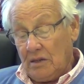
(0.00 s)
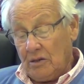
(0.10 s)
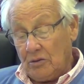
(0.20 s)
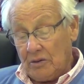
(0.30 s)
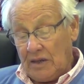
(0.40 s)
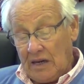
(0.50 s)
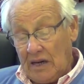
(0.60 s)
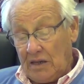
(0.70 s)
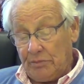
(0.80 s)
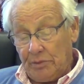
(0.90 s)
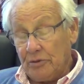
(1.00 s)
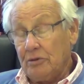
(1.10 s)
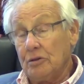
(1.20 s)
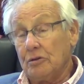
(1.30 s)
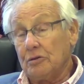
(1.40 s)
only Heilbrunn
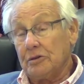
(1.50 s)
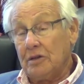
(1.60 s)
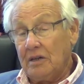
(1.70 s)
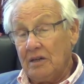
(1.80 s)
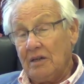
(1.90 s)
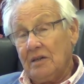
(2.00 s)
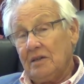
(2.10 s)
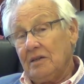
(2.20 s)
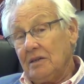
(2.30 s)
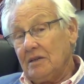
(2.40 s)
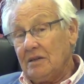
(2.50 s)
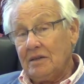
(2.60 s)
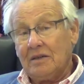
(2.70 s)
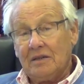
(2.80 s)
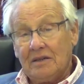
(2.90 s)
who could
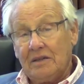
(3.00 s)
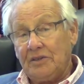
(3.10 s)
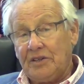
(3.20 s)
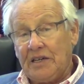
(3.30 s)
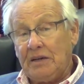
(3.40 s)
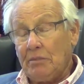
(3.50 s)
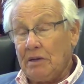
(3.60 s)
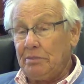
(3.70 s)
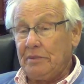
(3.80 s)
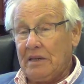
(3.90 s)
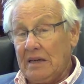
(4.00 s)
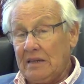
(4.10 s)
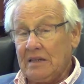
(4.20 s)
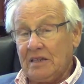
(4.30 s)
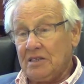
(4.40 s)
dream up
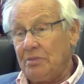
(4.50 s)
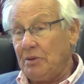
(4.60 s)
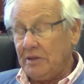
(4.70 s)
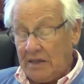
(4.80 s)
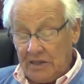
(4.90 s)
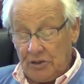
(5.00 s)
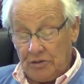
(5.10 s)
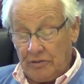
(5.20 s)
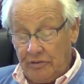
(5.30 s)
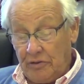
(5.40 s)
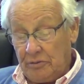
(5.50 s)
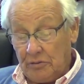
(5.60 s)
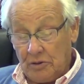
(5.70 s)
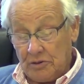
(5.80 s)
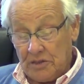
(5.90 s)
that explanation from
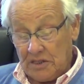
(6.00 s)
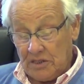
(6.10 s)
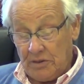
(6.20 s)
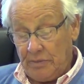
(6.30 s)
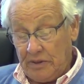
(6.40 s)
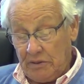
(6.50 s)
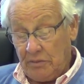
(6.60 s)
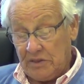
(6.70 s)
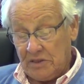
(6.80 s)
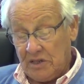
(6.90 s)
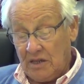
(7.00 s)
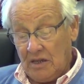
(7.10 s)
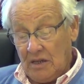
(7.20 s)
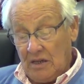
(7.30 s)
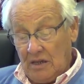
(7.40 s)
those experiments.
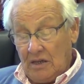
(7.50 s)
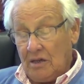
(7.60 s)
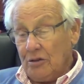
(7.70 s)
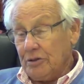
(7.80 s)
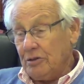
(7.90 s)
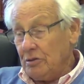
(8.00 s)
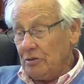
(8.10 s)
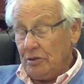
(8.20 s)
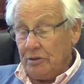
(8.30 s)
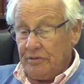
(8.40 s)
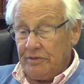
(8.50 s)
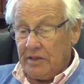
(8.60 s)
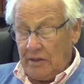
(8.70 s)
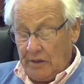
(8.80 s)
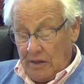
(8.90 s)
Otto Loewi